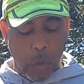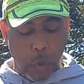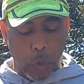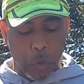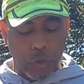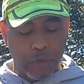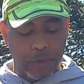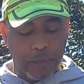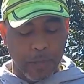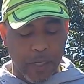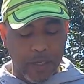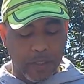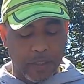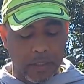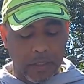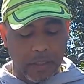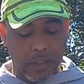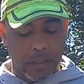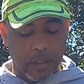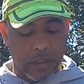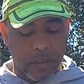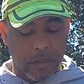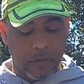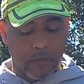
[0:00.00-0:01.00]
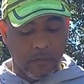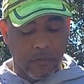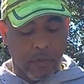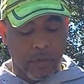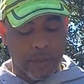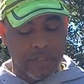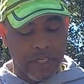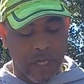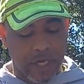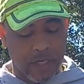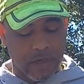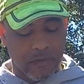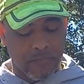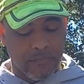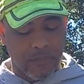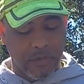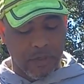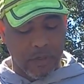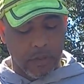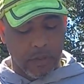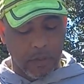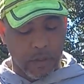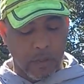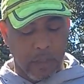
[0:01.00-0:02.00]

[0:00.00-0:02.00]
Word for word: Respect the love, reject the fear,